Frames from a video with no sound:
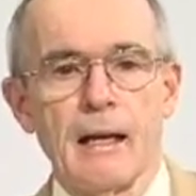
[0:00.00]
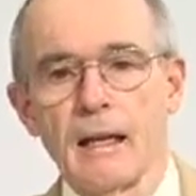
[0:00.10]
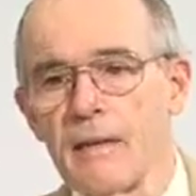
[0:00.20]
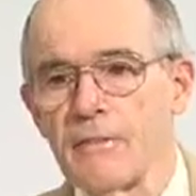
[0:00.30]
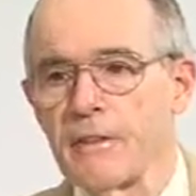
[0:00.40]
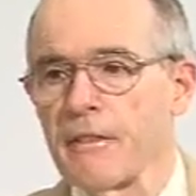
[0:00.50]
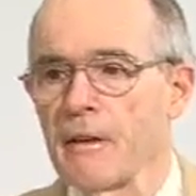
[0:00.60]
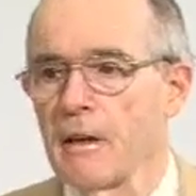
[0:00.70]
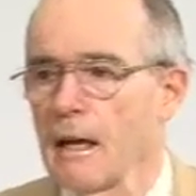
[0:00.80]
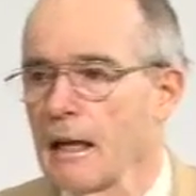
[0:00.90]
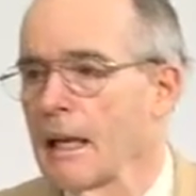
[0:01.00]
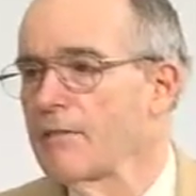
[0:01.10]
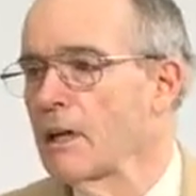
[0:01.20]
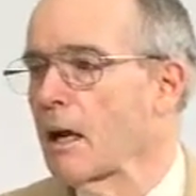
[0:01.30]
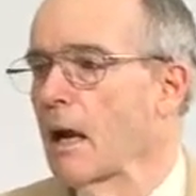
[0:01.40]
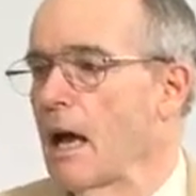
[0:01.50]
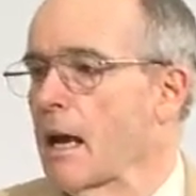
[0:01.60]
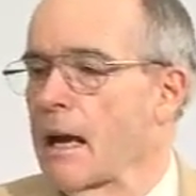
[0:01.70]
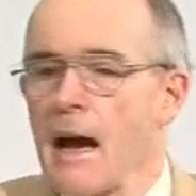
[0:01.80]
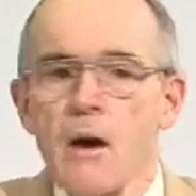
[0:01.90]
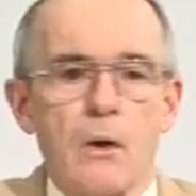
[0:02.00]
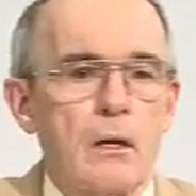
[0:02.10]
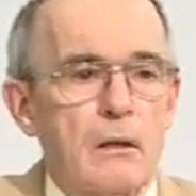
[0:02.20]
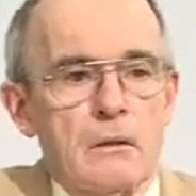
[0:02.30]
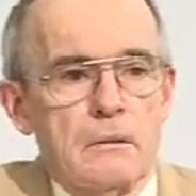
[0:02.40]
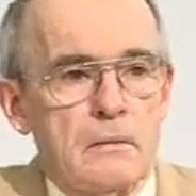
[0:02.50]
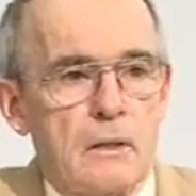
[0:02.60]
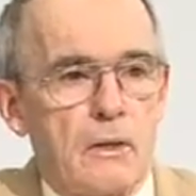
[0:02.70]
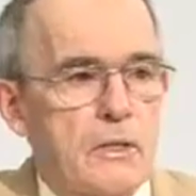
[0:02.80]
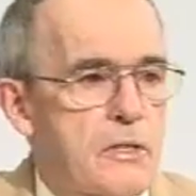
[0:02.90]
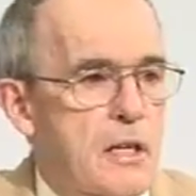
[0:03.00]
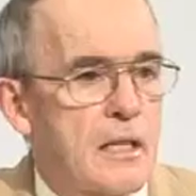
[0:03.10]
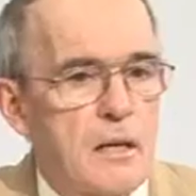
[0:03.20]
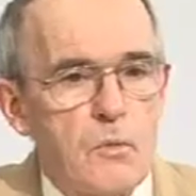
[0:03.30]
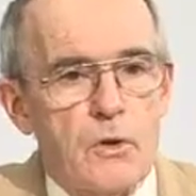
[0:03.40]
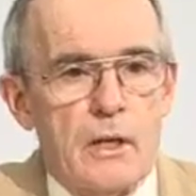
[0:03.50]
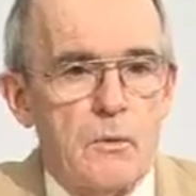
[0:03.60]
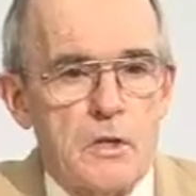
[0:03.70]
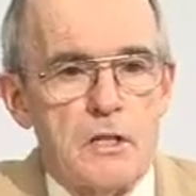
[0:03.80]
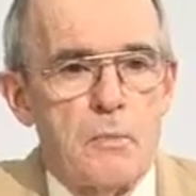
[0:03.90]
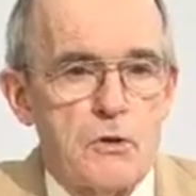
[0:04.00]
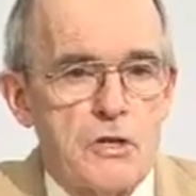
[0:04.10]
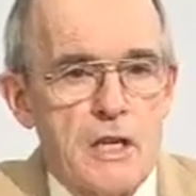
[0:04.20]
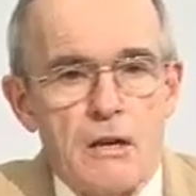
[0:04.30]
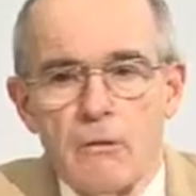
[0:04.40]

11th, 11 o'clock hour on Sunday morning was the most